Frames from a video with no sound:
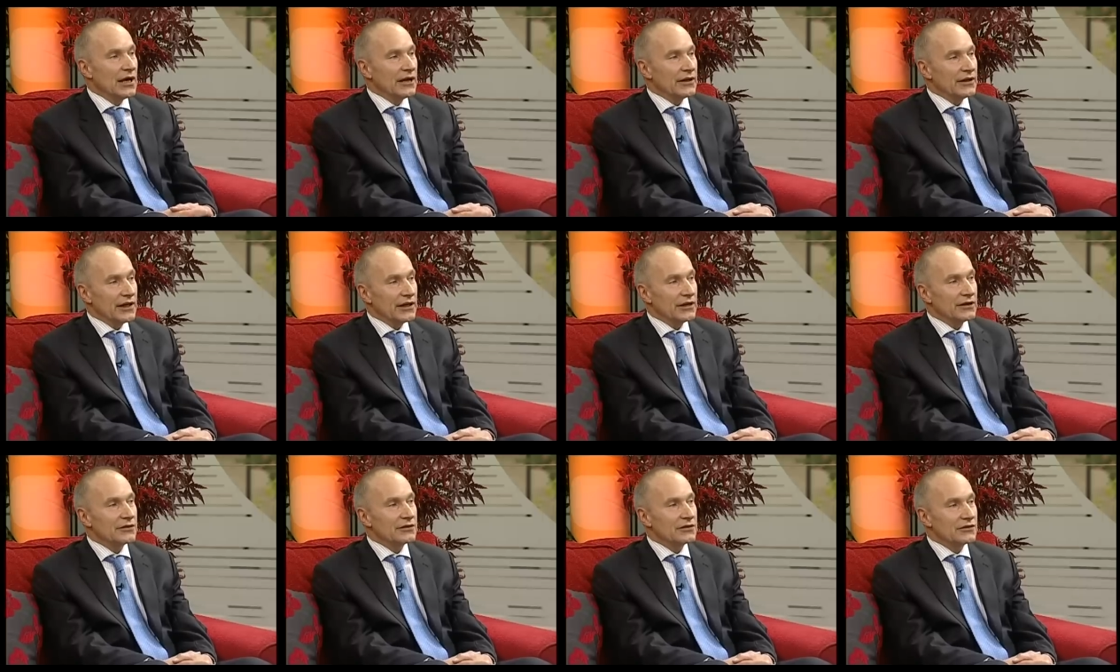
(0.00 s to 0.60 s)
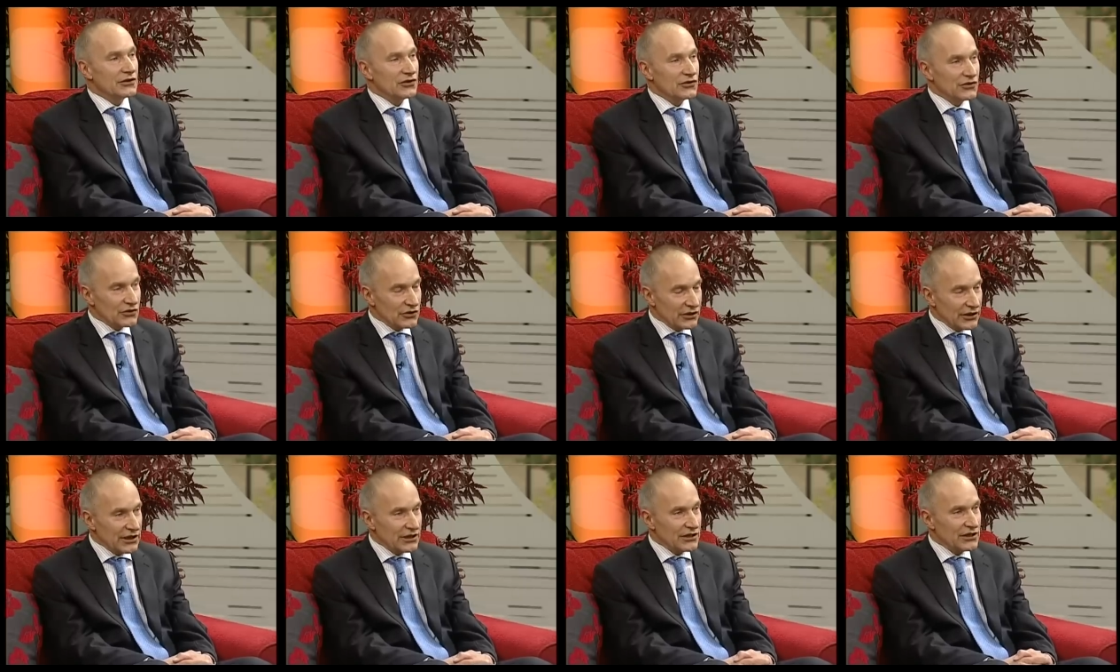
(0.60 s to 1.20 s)
then to
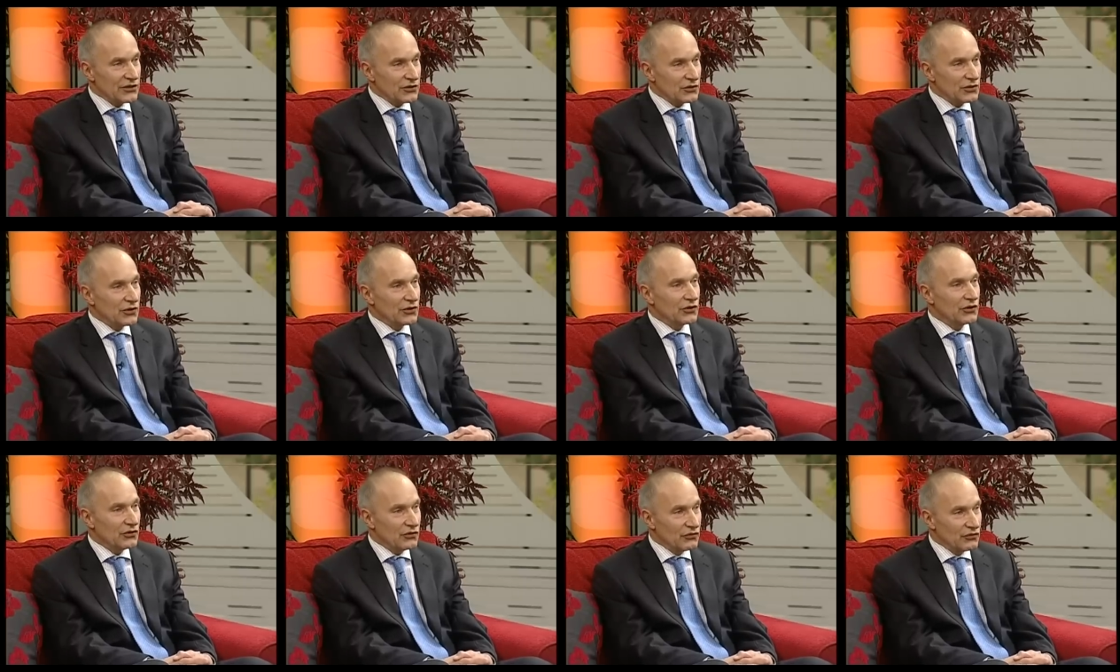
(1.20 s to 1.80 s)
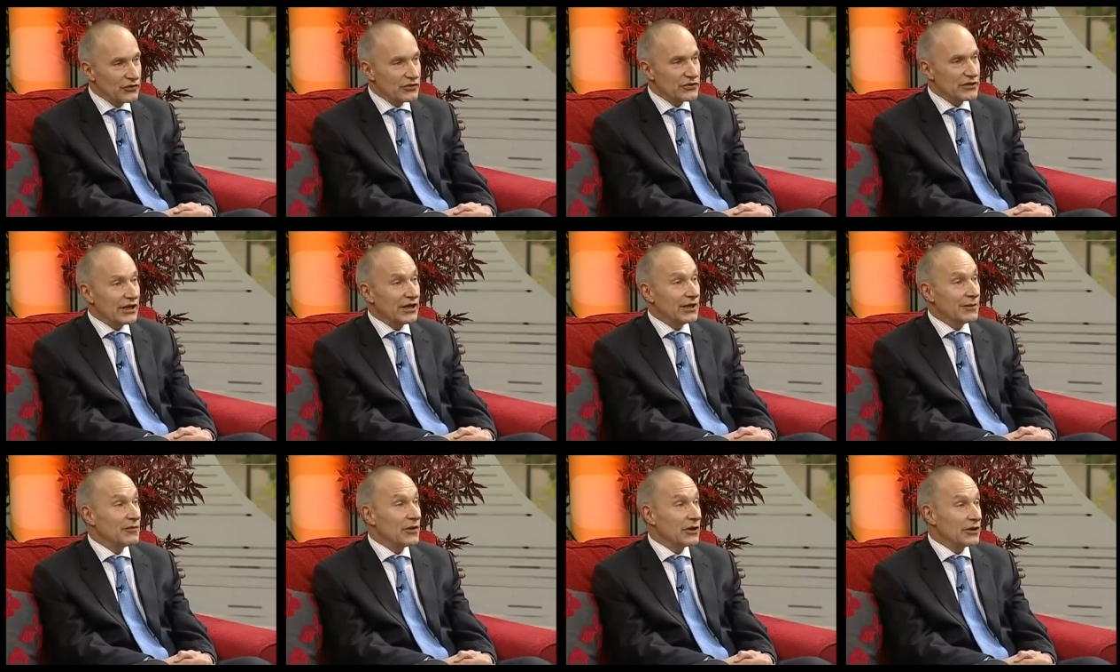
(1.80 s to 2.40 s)
get into a good
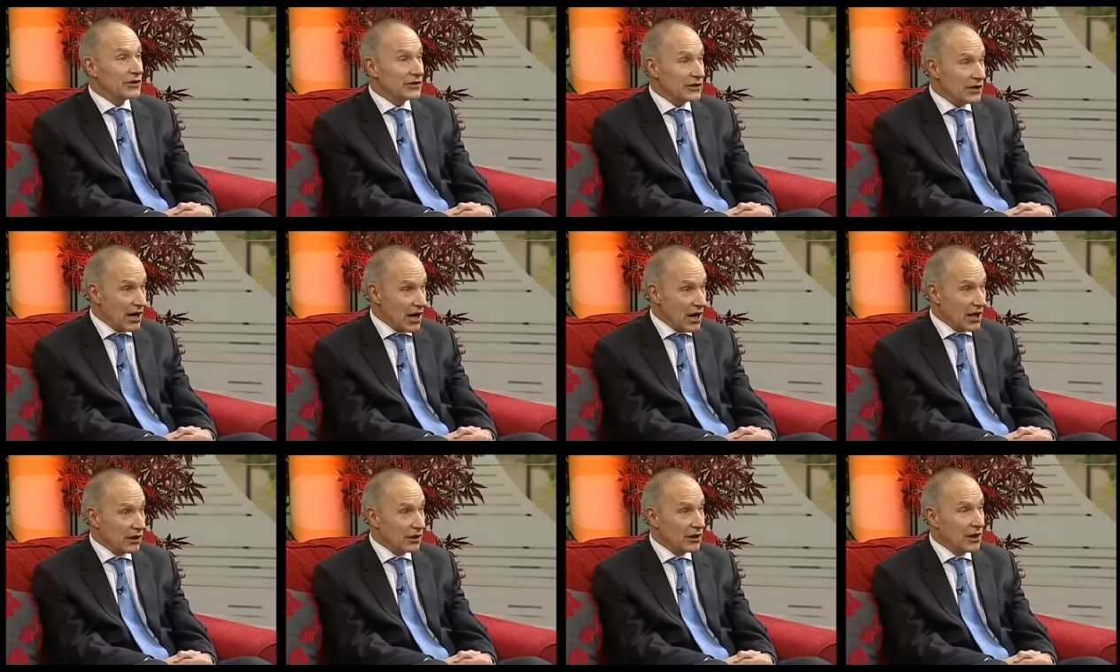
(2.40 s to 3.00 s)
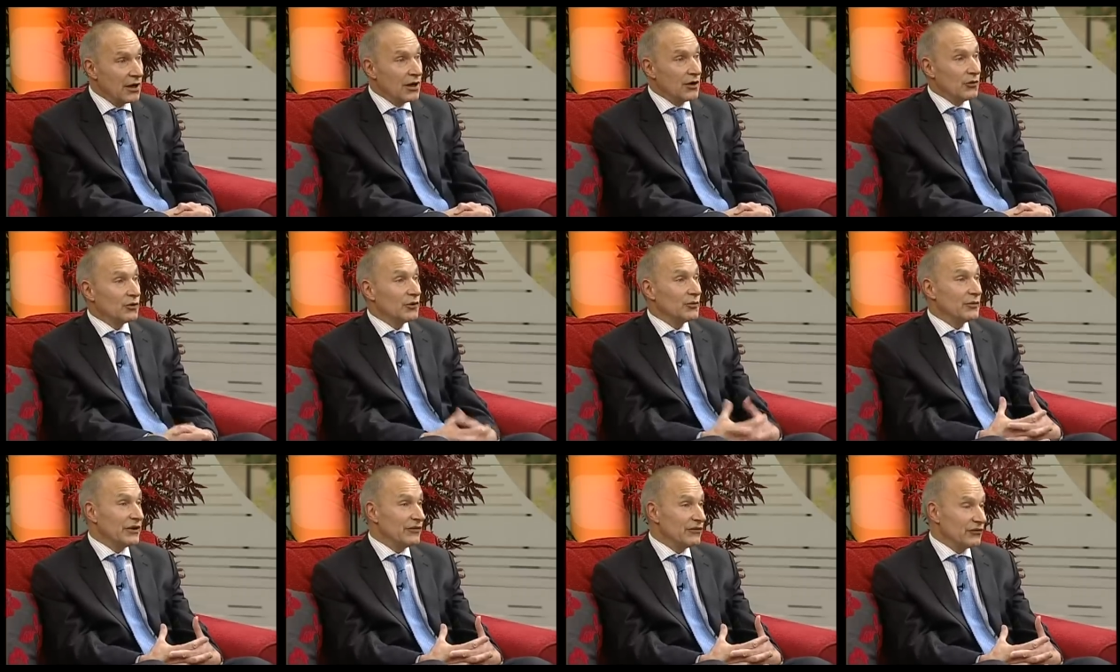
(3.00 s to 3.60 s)
regime young will
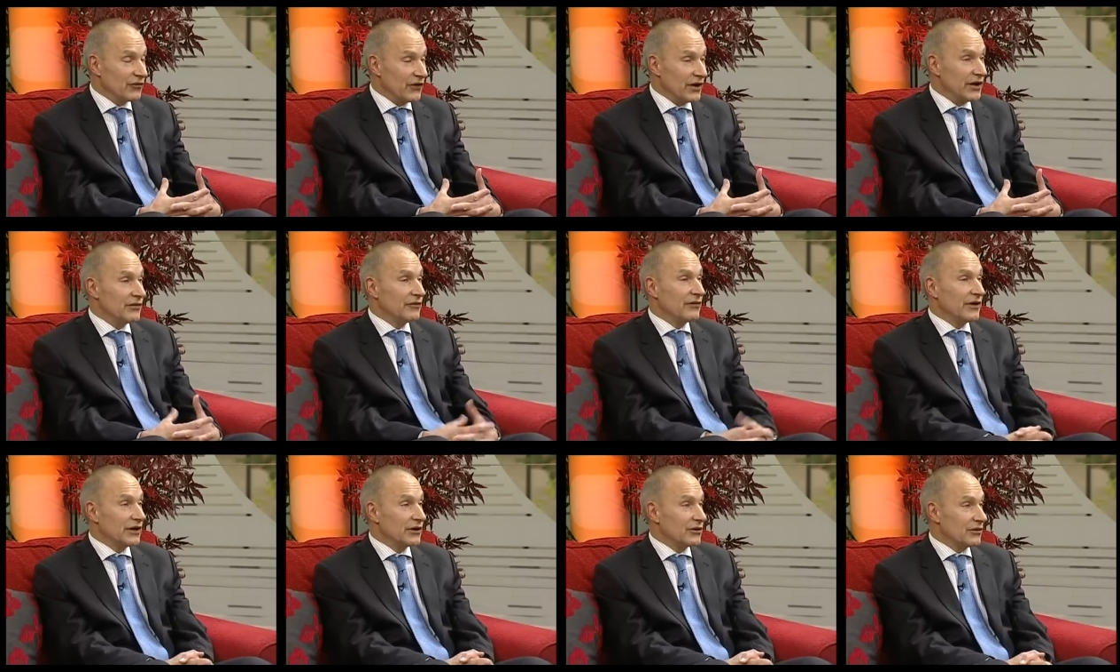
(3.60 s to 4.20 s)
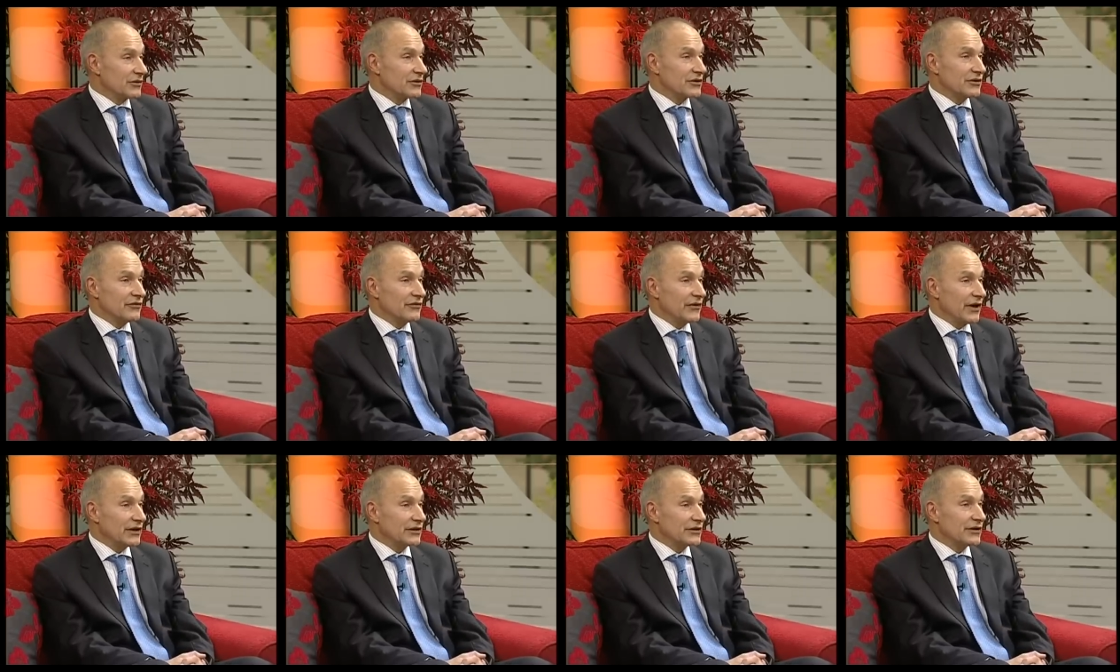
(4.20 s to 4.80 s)
be very, very cost
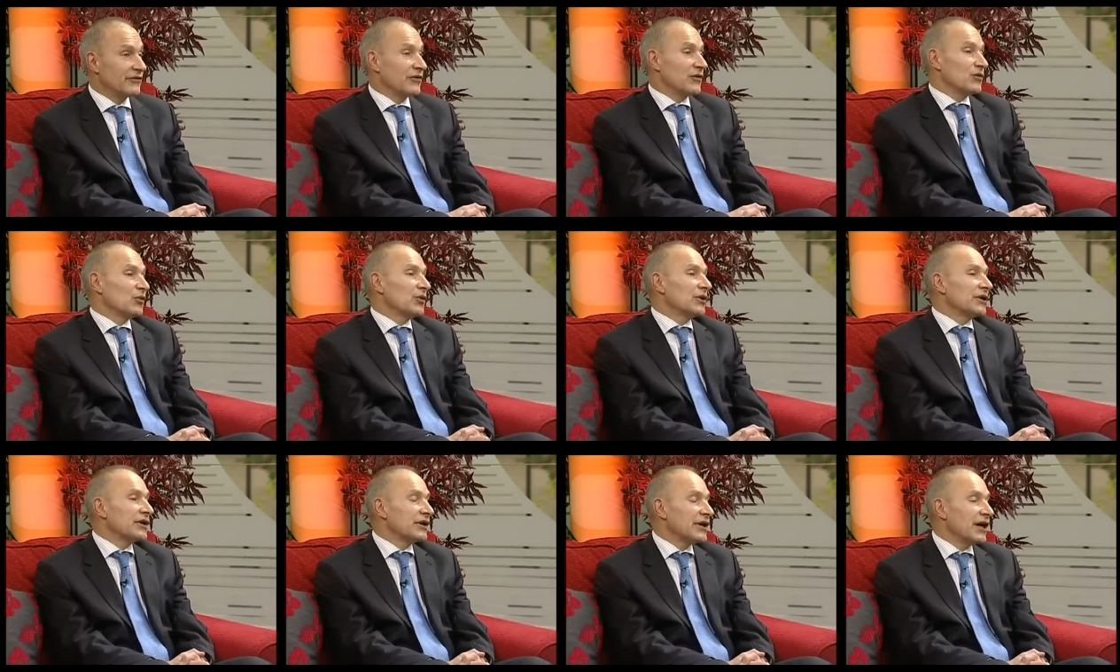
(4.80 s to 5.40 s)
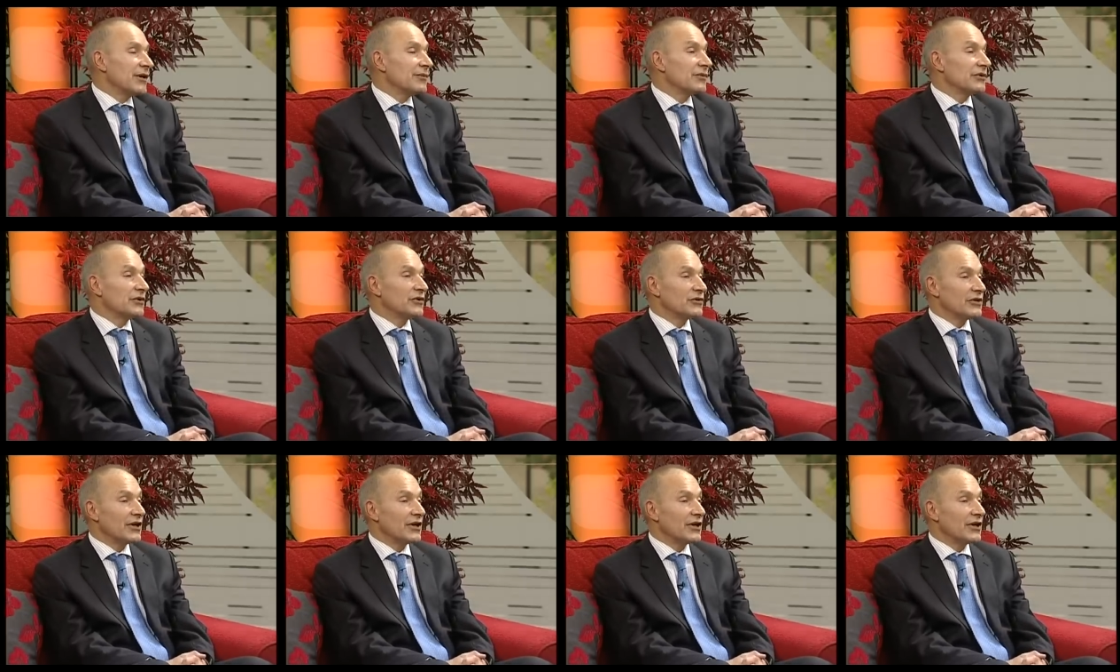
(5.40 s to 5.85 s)
effective, will enable you to